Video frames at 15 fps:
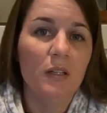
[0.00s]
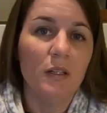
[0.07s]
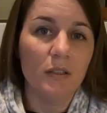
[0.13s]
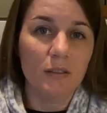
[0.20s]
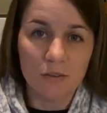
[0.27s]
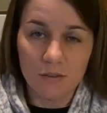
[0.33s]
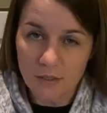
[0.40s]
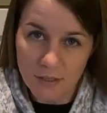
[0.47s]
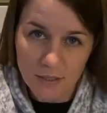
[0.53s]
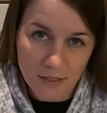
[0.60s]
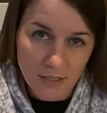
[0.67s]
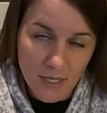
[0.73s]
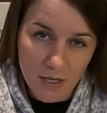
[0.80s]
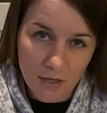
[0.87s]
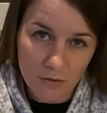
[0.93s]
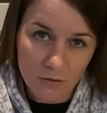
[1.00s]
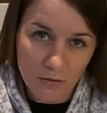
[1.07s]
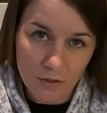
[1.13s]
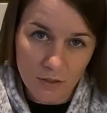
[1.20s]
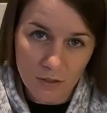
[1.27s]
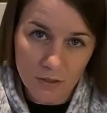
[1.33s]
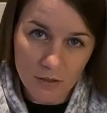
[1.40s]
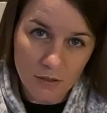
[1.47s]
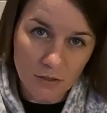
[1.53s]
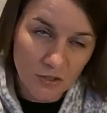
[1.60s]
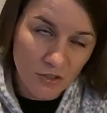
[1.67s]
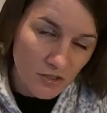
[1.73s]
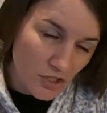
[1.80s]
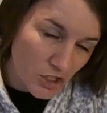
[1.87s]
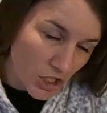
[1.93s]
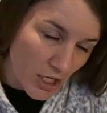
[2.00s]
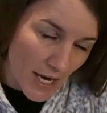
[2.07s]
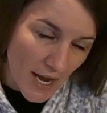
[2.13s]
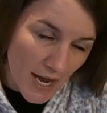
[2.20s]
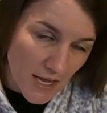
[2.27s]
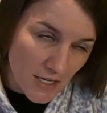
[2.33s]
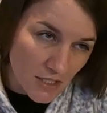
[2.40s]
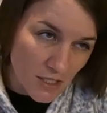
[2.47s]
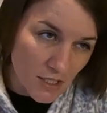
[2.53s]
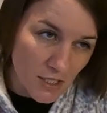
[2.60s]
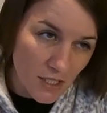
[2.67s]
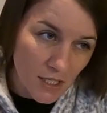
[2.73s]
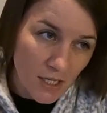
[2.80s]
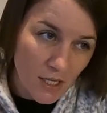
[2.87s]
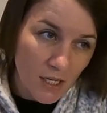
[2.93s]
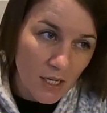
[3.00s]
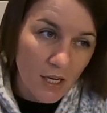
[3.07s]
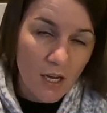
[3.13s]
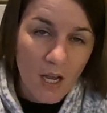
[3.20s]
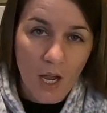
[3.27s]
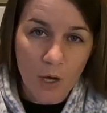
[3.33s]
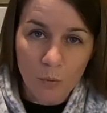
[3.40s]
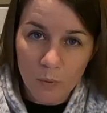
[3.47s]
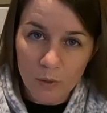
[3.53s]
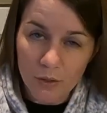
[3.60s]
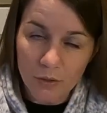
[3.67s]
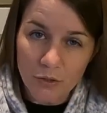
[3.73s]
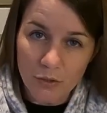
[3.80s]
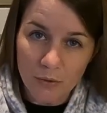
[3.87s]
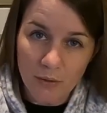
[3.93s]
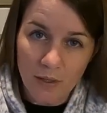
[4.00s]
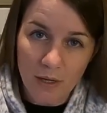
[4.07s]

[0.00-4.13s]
a little sit down chat. I will do an